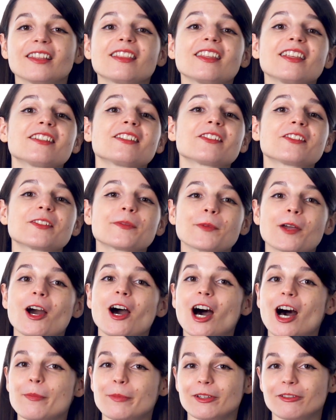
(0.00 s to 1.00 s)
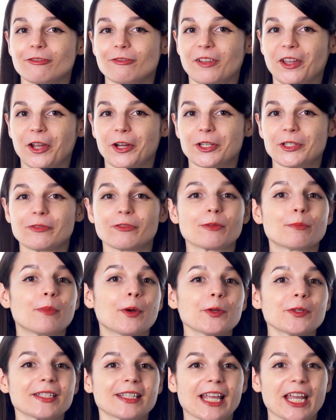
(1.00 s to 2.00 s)
These are some common fears for
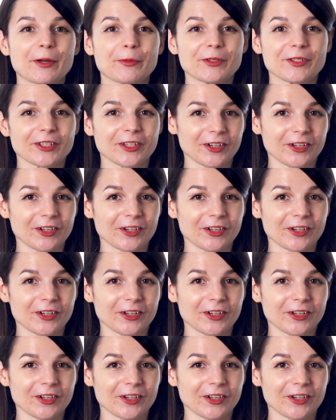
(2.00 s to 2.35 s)
most language